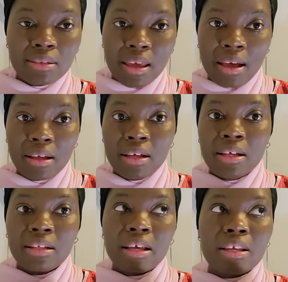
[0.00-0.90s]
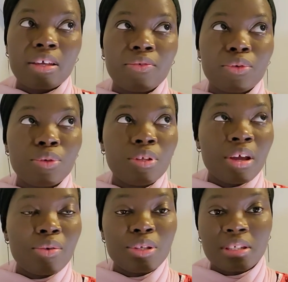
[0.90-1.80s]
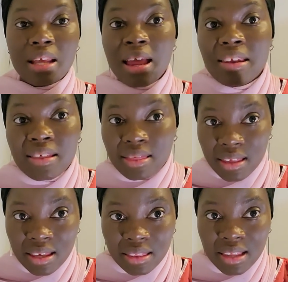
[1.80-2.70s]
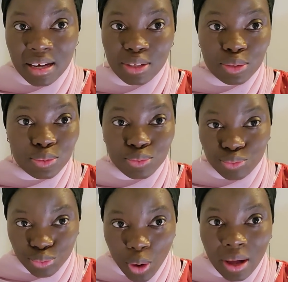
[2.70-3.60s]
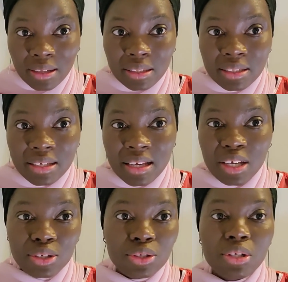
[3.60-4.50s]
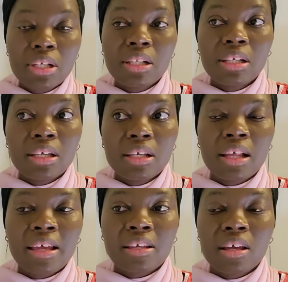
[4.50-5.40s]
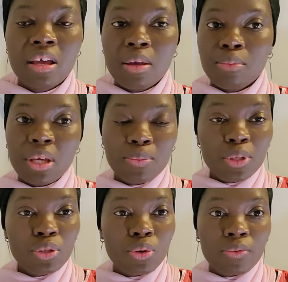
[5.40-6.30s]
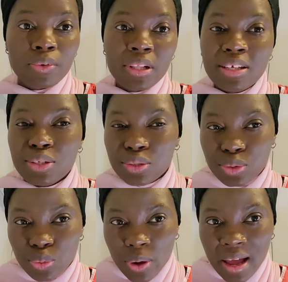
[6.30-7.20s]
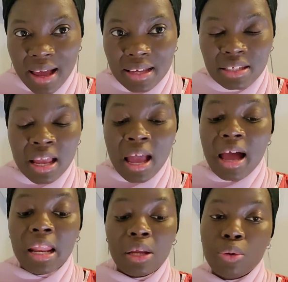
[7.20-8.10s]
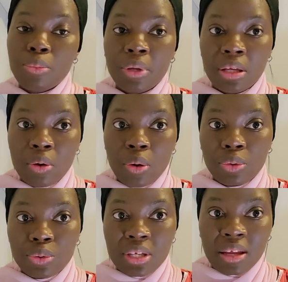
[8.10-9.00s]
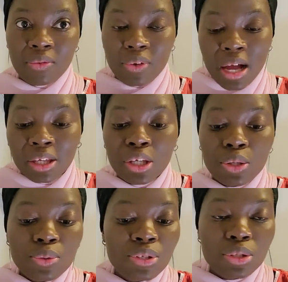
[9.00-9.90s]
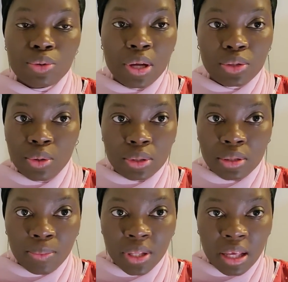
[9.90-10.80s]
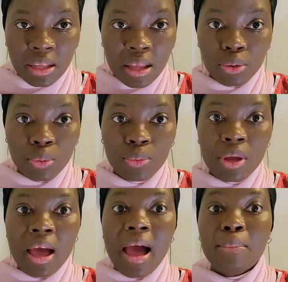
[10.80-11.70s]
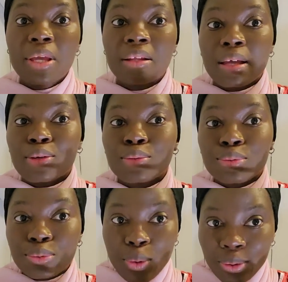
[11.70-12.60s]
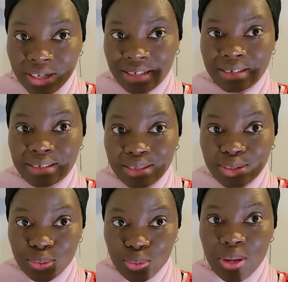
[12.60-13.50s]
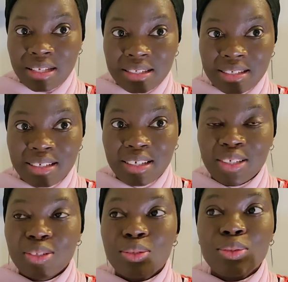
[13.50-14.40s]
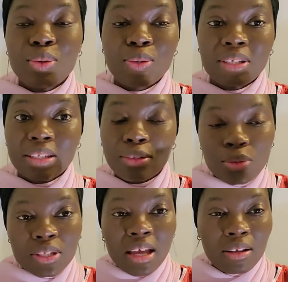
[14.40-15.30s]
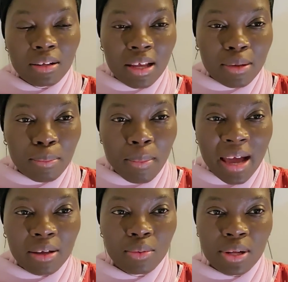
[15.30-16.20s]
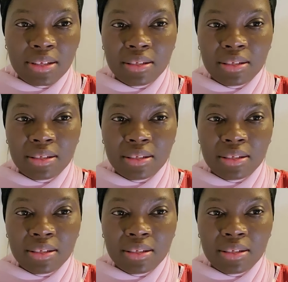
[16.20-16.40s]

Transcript: Yeah, like, if there is anything that is wrong internally, like, maybe you're feeling stressed, and I don't mean all those kind of acute stress or something like that, no, I mean, like, chronic stress. Do you know those kind of, like, migraines?